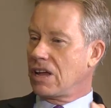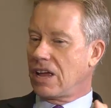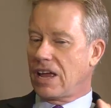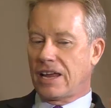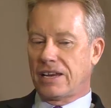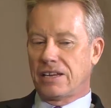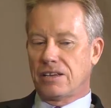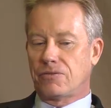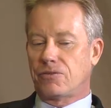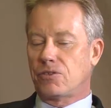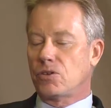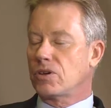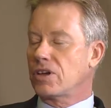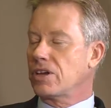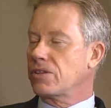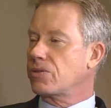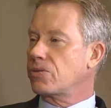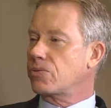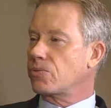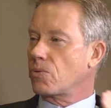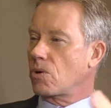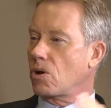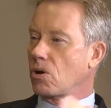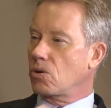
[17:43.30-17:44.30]
And if you get
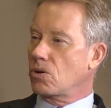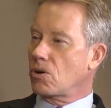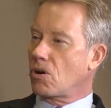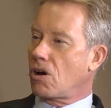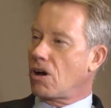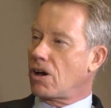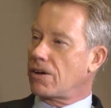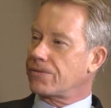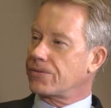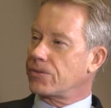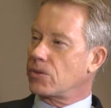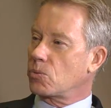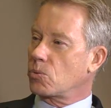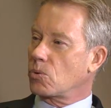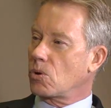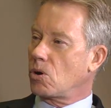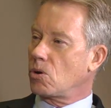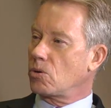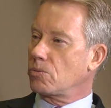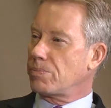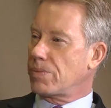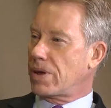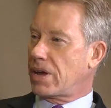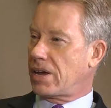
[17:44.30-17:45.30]
thrown off the
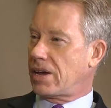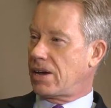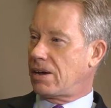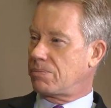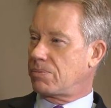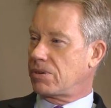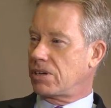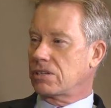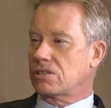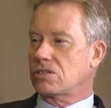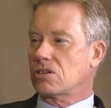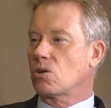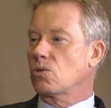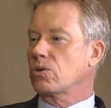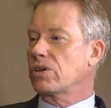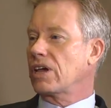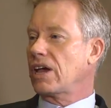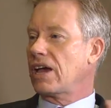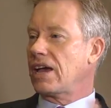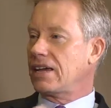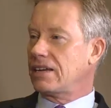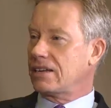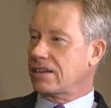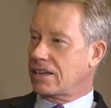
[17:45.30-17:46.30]
roadmap, it's
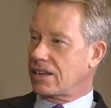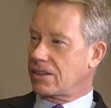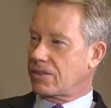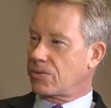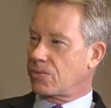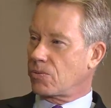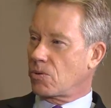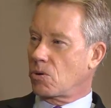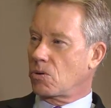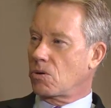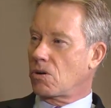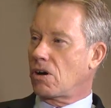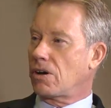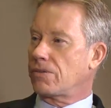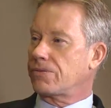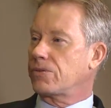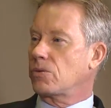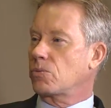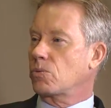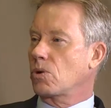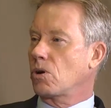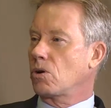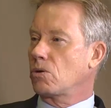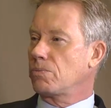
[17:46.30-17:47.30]
okay to get thrown off
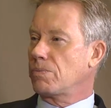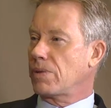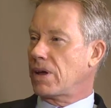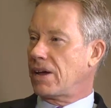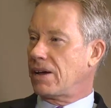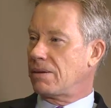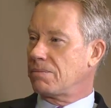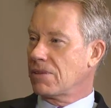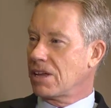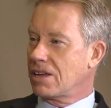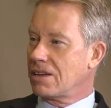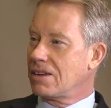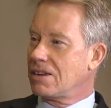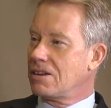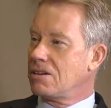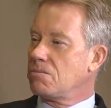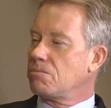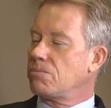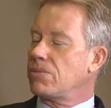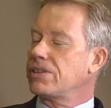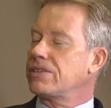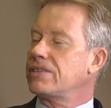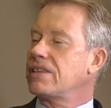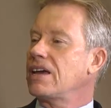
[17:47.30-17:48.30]
the roadmap,
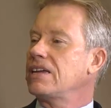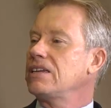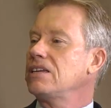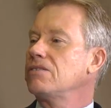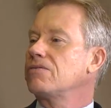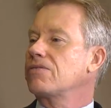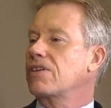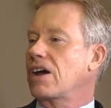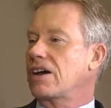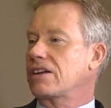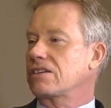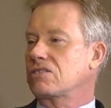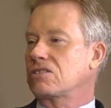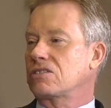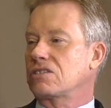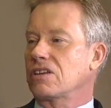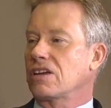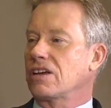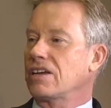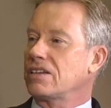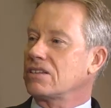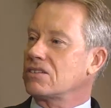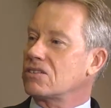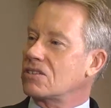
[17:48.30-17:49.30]
but then you've got a
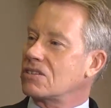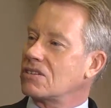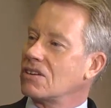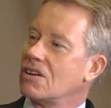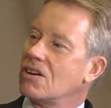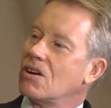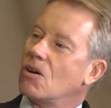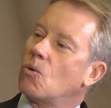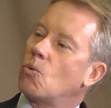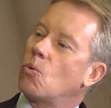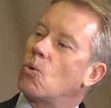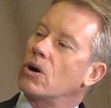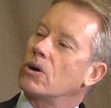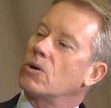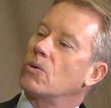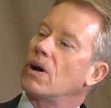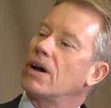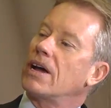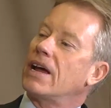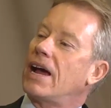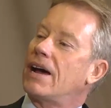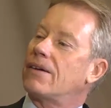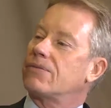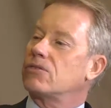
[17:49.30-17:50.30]
sense, what do
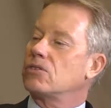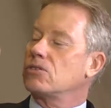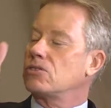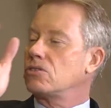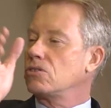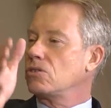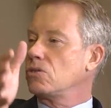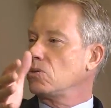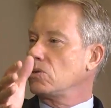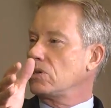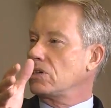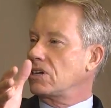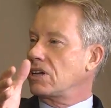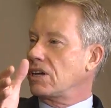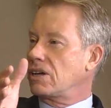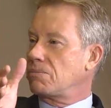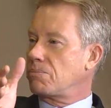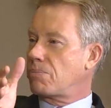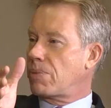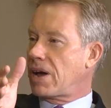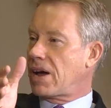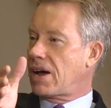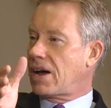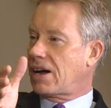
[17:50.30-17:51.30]
I have to do to
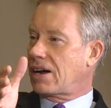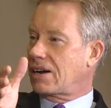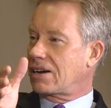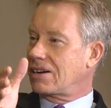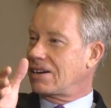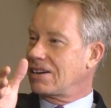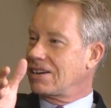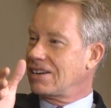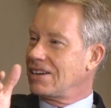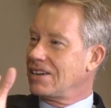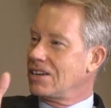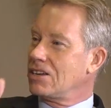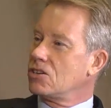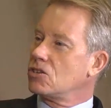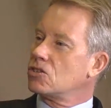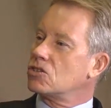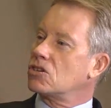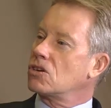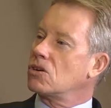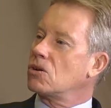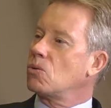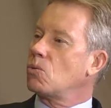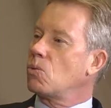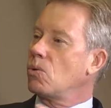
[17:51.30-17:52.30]
get back?
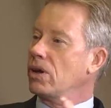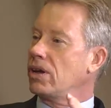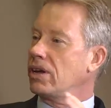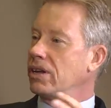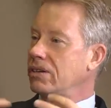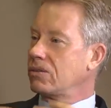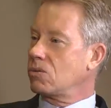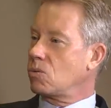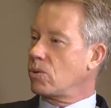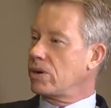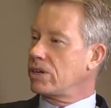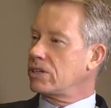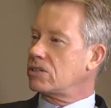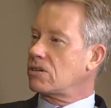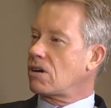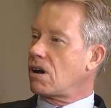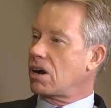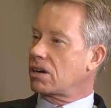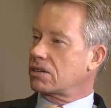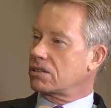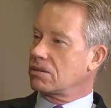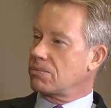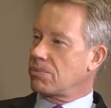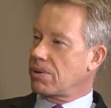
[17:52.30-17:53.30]
So when we
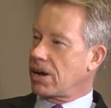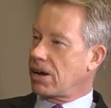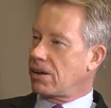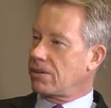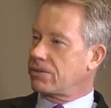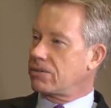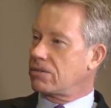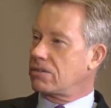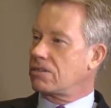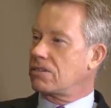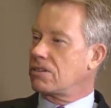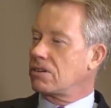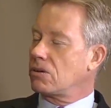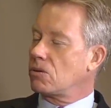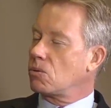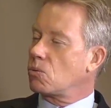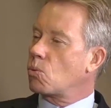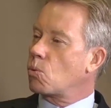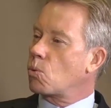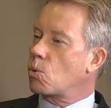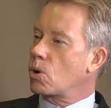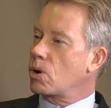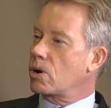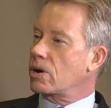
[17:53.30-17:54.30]
talked about the
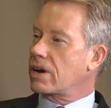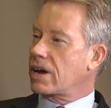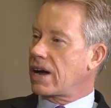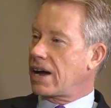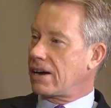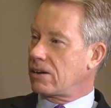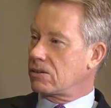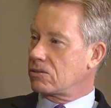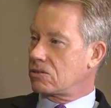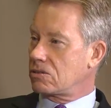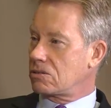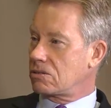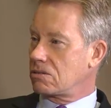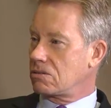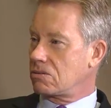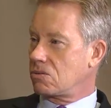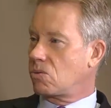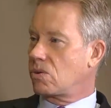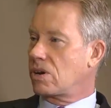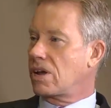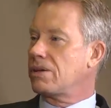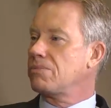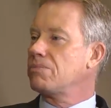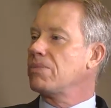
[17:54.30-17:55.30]
workouts,
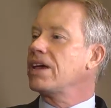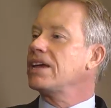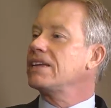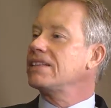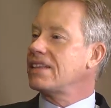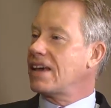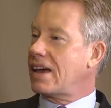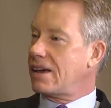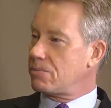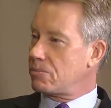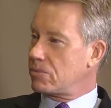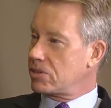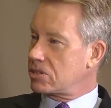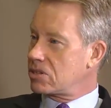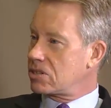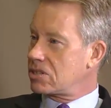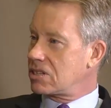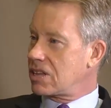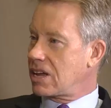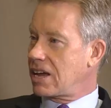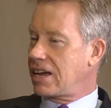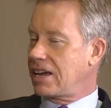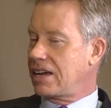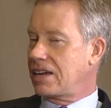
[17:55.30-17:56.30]
when I made that
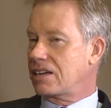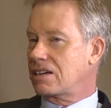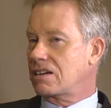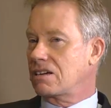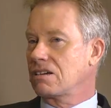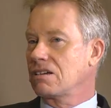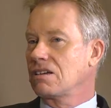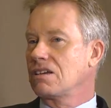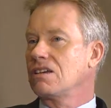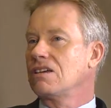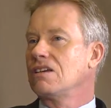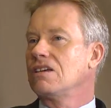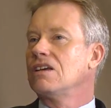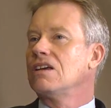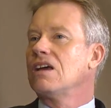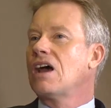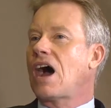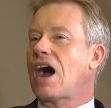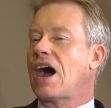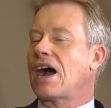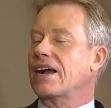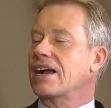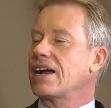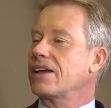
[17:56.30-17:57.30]
mistake, right,
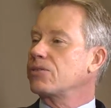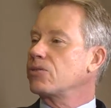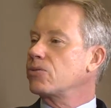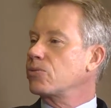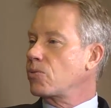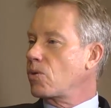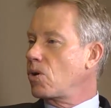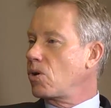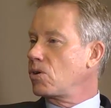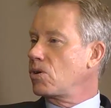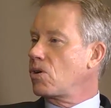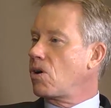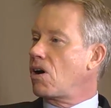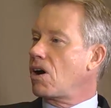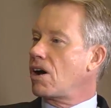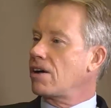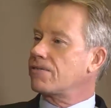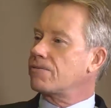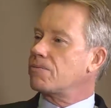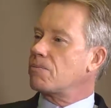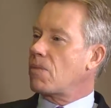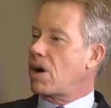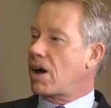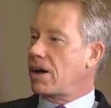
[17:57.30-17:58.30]
I got thrown
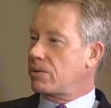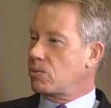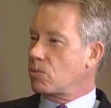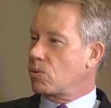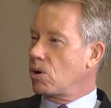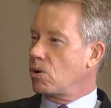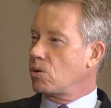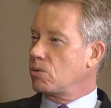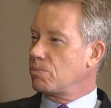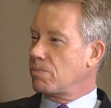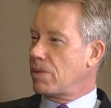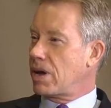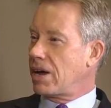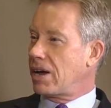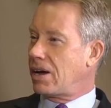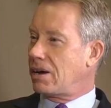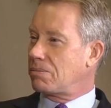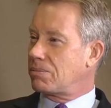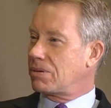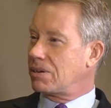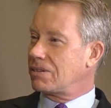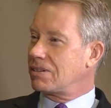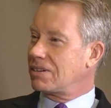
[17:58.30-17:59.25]
off my roadmap.